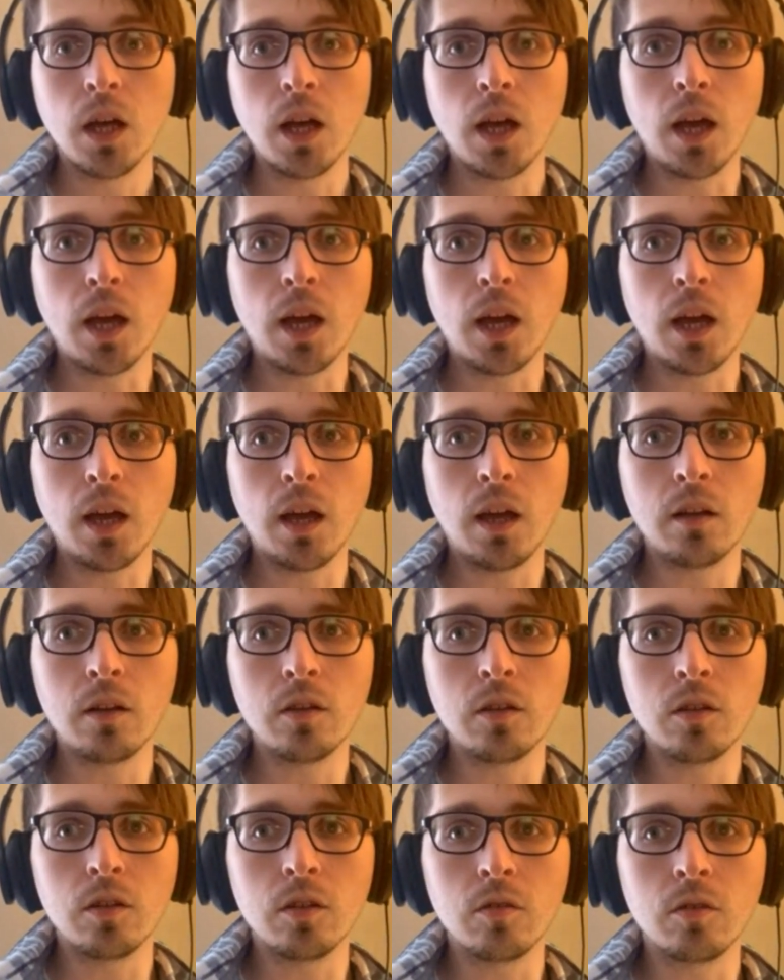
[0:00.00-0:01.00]

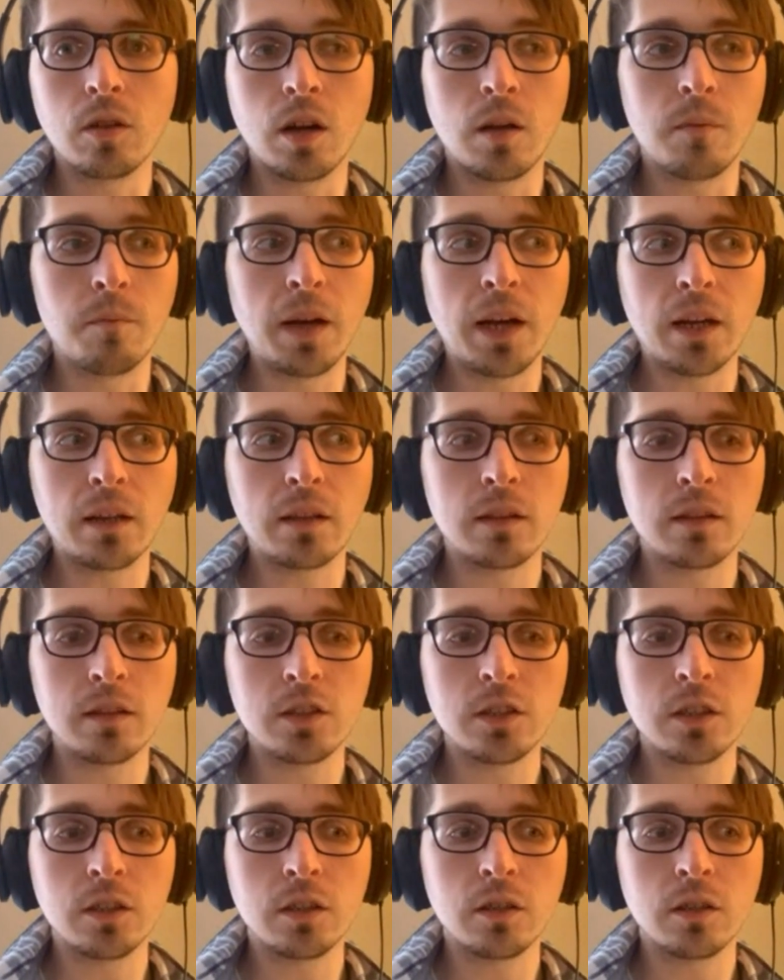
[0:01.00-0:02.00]
And you come back
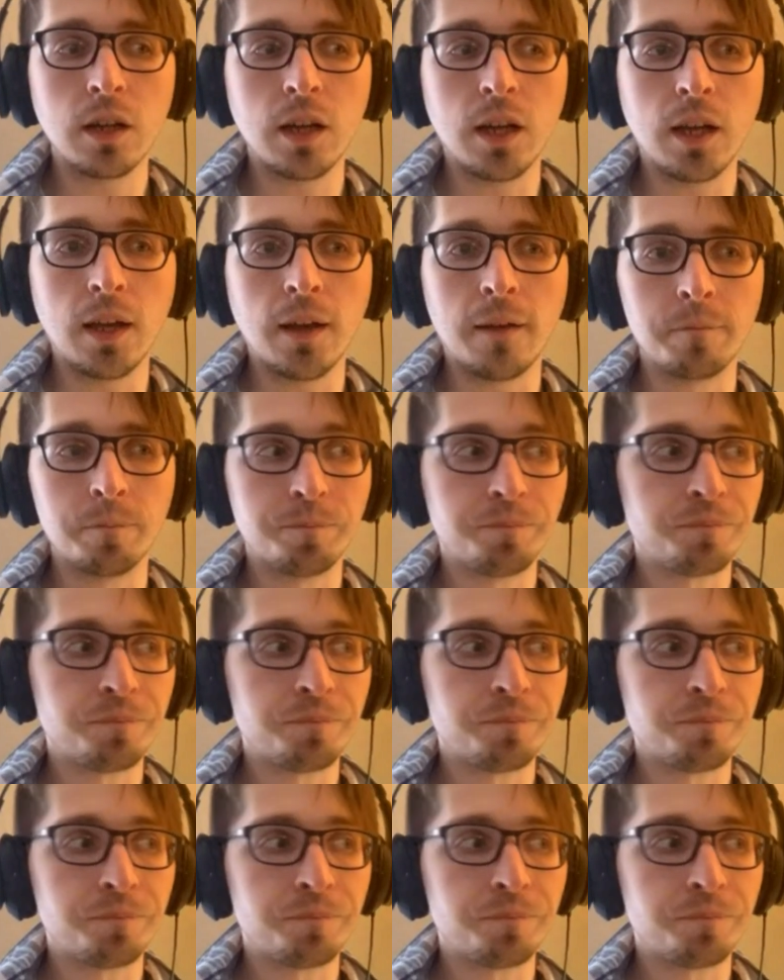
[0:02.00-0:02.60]
this year and